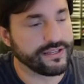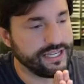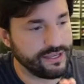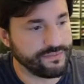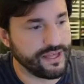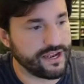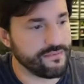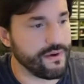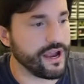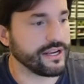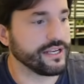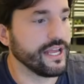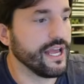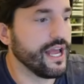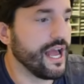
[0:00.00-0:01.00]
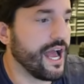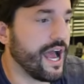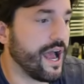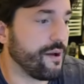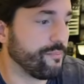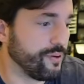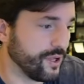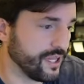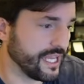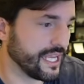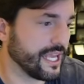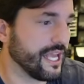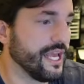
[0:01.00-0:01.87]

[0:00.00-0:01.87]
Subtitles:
Keep that in mind. Pulling.